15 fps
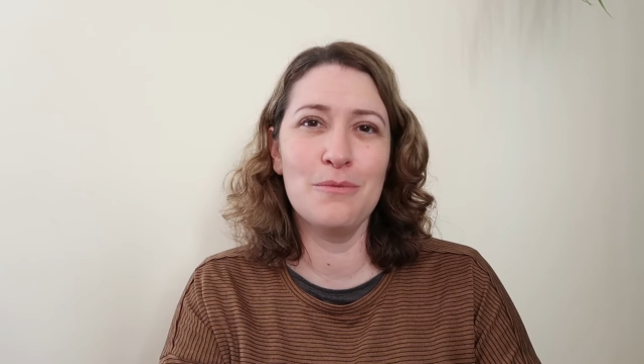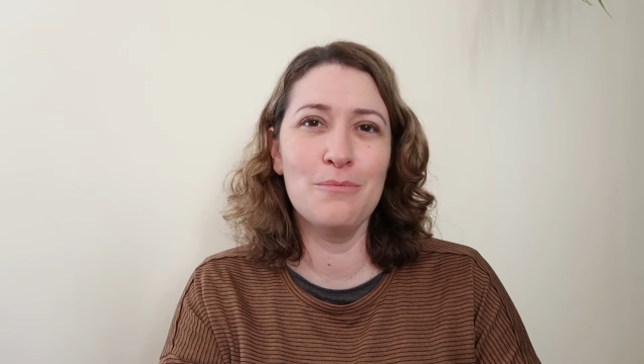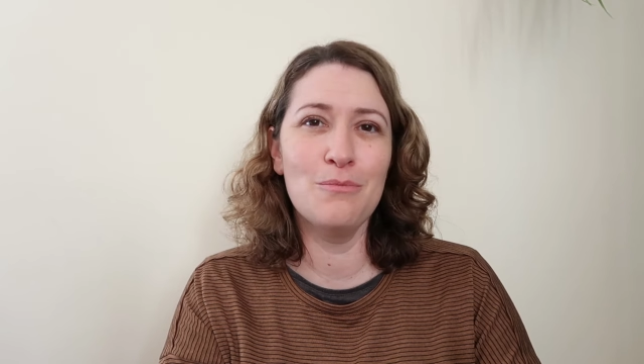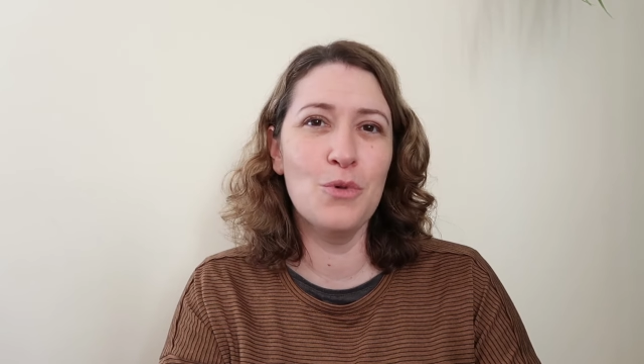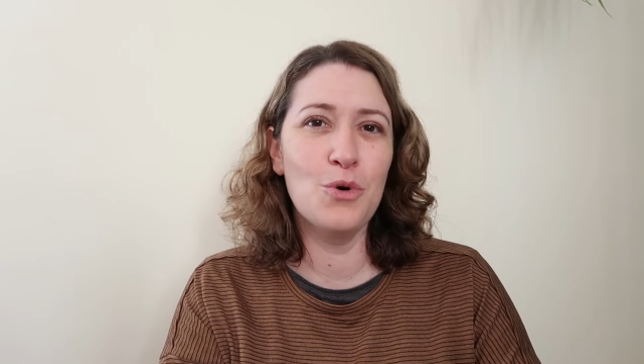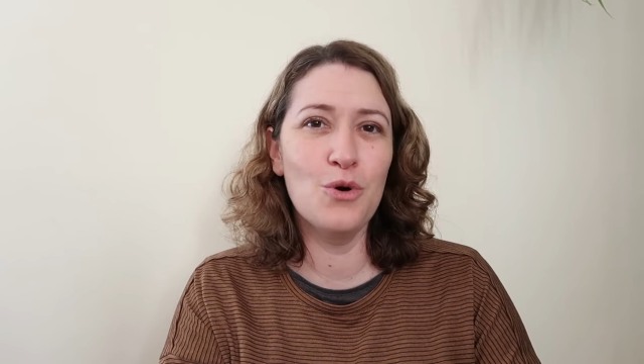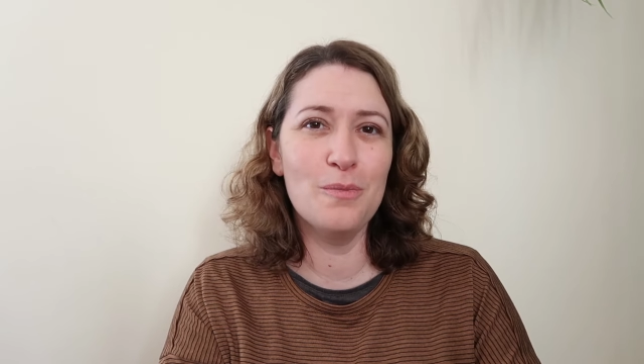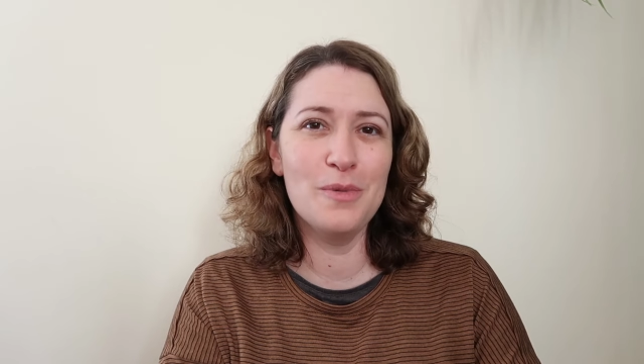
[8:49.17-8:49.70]

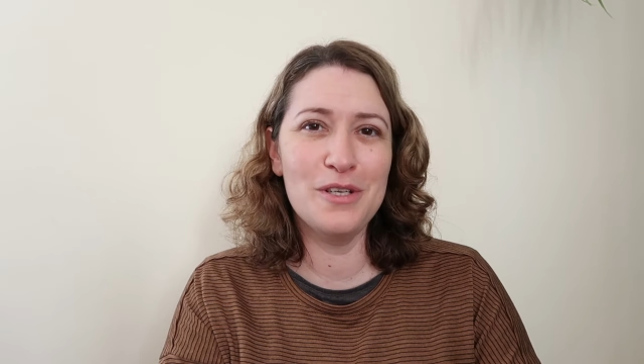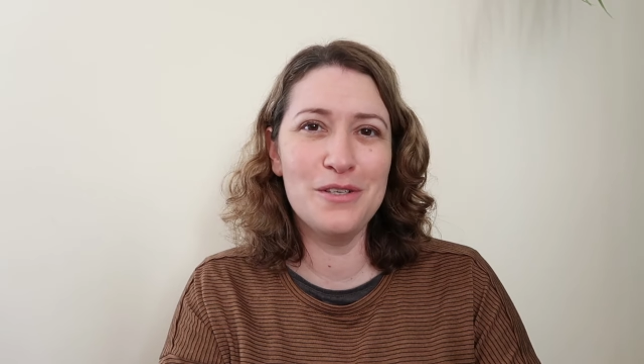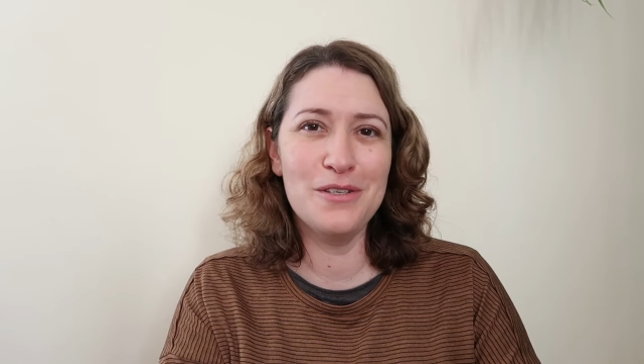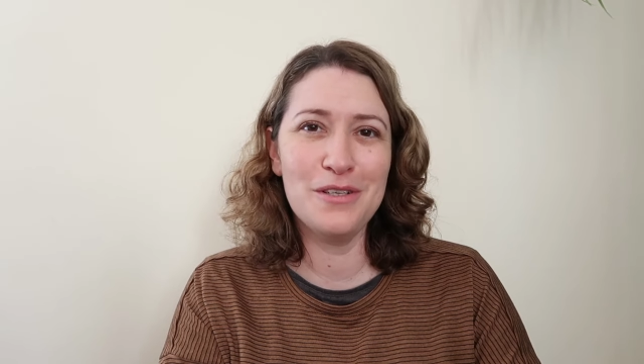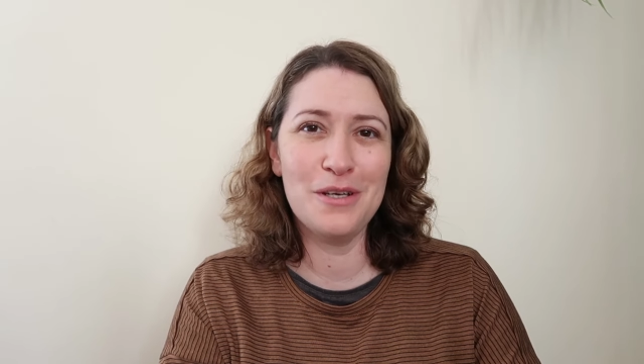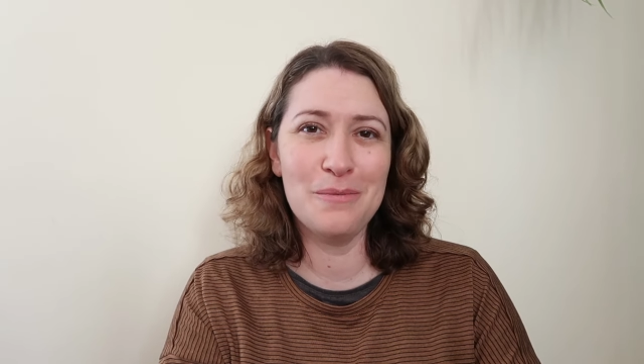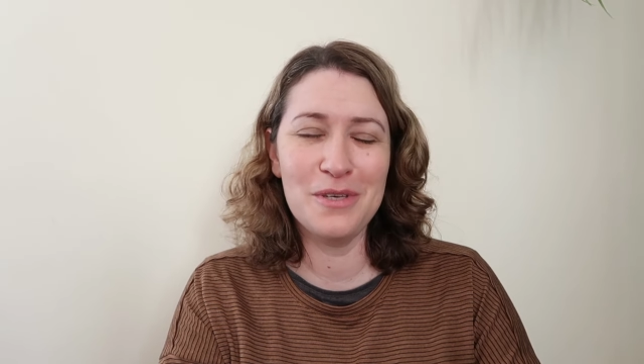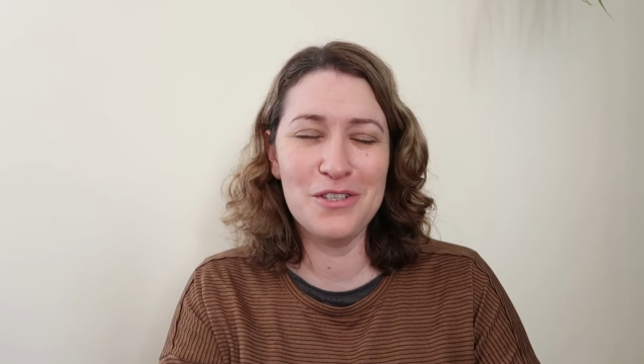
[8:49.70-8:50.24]

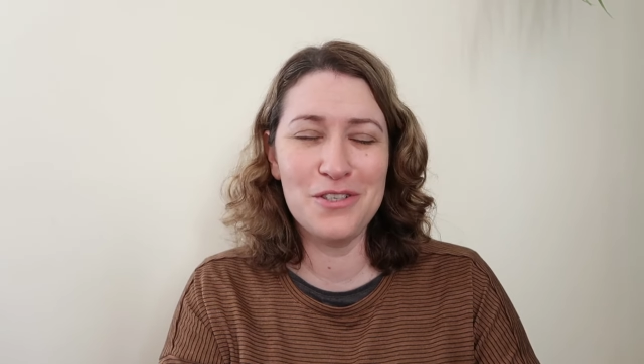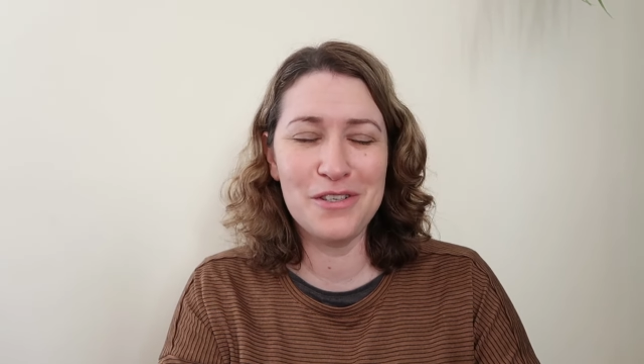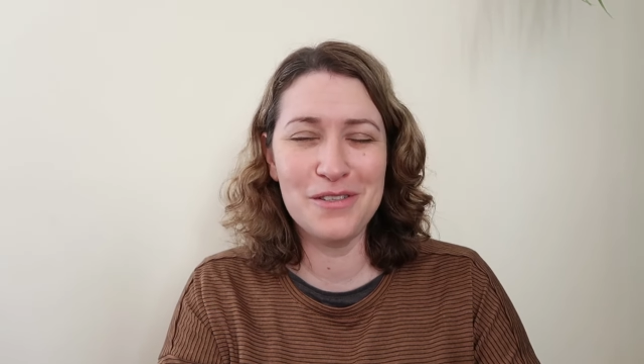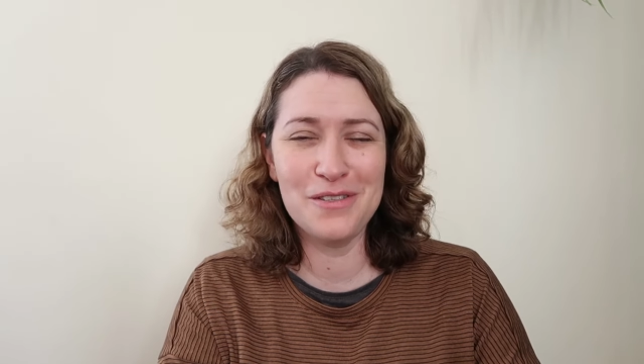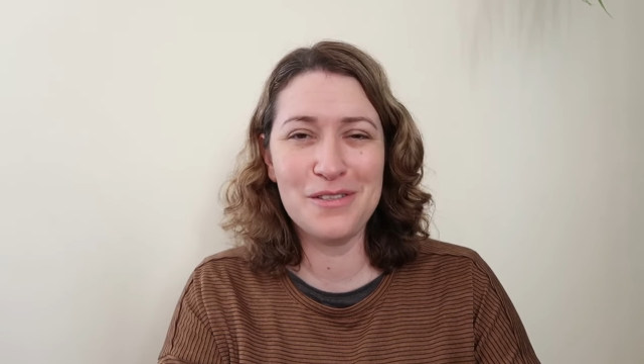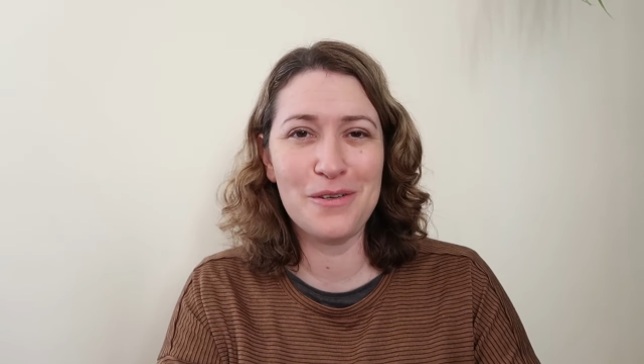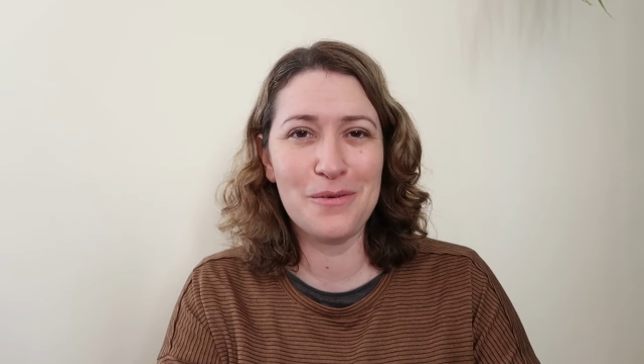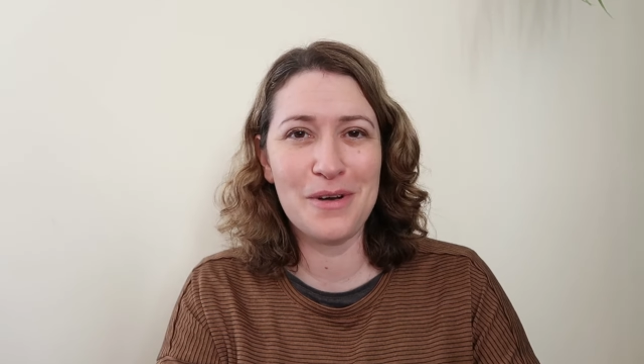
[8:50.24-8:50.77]
morbid
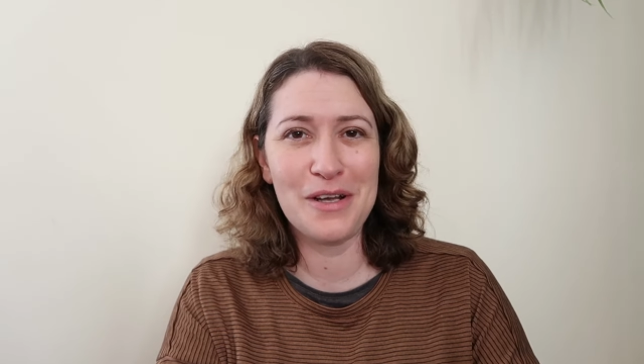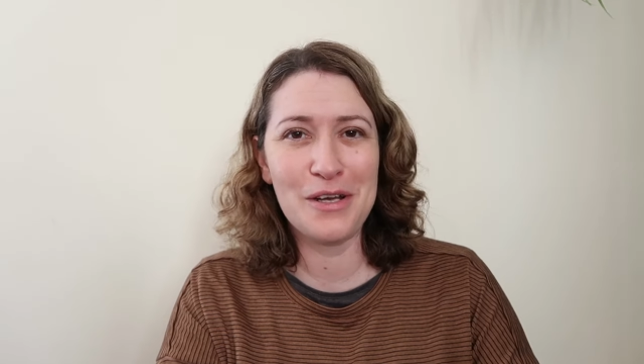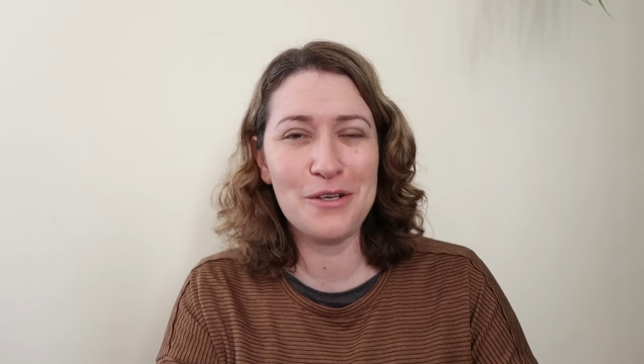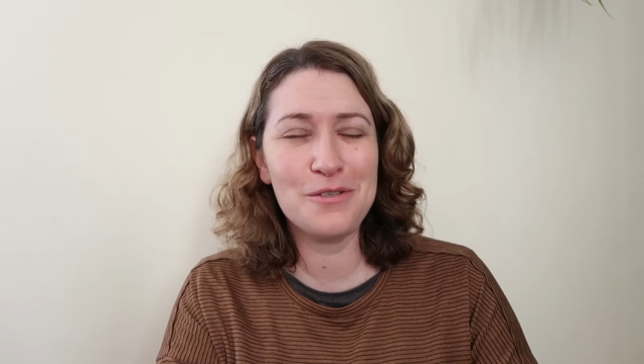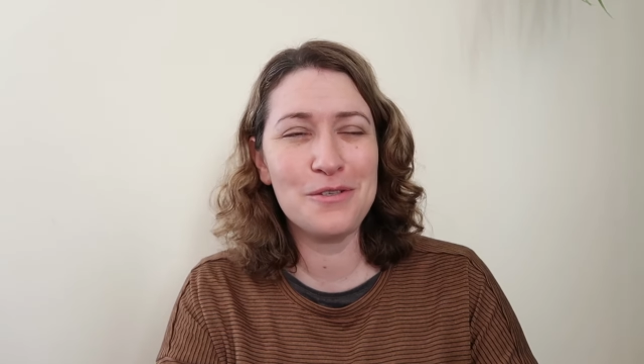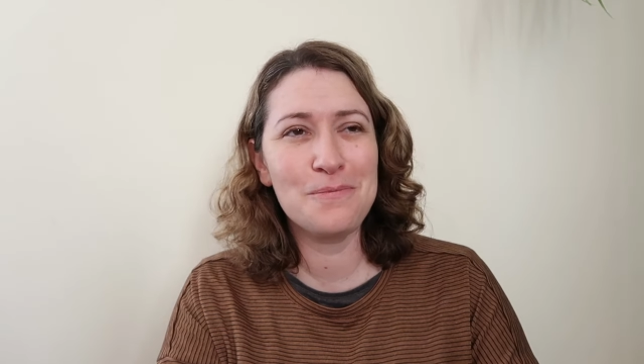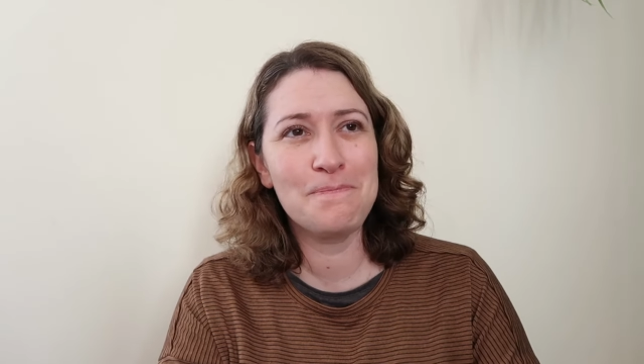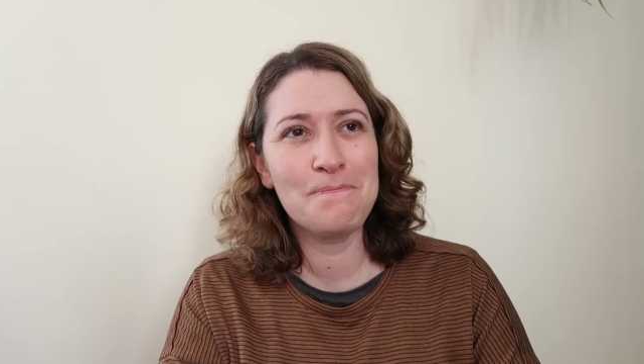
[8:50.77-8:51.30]
images
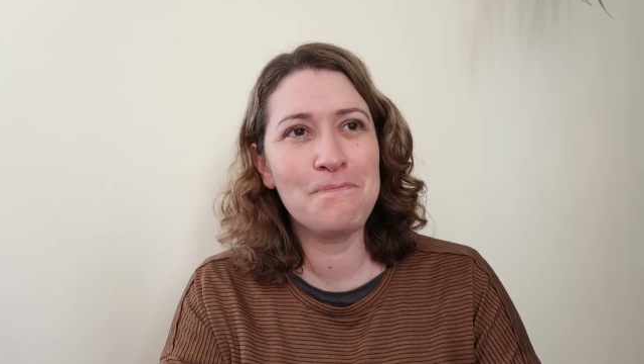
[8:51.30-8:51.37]
around.